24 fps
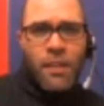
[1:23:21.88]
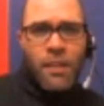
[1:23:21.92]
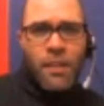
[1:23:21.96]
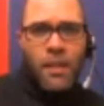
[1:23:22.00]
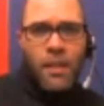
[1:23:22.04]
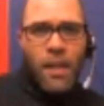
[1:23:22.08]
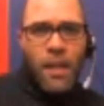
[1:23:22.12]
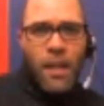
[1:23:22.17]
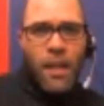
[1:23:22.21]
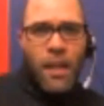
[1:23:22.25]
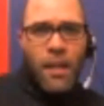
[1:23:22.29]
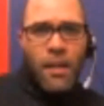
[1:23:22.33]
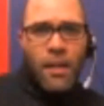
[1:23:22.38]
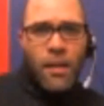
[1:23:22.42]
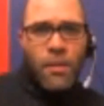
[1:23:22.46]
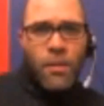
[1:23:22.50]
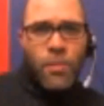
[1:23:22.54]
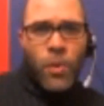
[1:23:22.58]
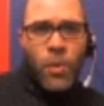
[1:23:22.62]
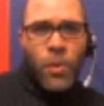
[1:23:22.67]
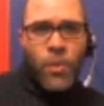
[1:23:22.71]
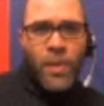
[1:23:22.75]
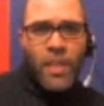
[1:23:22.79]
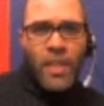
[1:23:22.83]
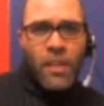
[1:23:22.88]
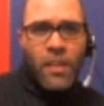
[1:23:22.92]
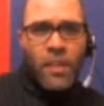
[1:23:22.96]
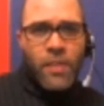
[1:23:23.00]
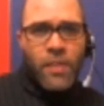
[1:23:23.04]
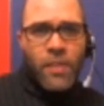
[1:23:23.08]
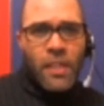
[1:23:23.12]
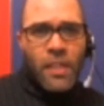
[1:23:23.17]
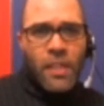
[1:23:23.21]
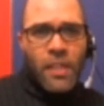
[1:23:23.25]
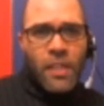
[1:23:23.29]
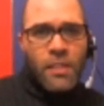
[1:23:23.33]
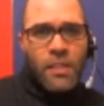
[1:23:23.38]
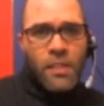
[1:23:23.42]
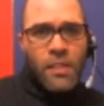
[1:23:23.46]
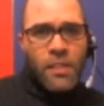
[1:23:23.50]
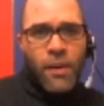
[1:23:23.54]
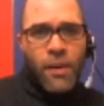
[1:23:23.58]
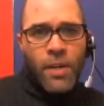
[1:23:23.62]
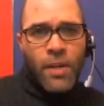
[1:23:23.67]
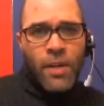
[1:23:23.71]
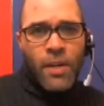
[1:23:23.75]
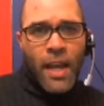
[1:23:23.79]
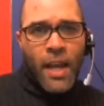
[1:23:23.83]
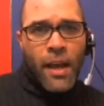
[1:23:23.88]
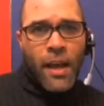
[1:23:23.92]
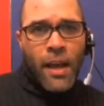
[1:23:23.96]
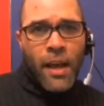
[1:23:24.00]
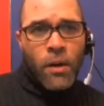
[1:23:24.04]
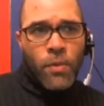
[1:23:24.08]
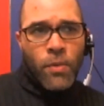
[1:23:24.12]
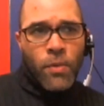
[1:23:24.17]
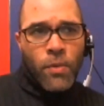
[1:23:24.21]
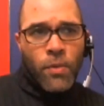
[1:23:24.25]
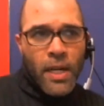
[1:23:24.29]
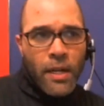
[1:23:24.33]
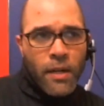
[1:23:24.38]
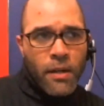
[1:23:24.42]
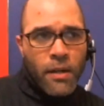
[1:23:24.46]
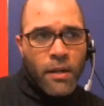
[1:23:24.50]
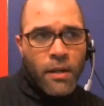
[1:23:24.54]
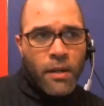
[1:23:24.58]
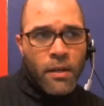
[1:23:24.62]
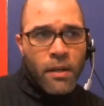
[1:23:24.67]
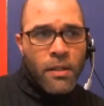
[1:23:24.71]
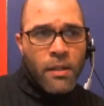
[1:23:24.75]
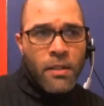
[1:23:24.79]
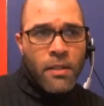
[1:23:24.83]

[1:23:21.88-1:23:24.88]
But we live in this era now where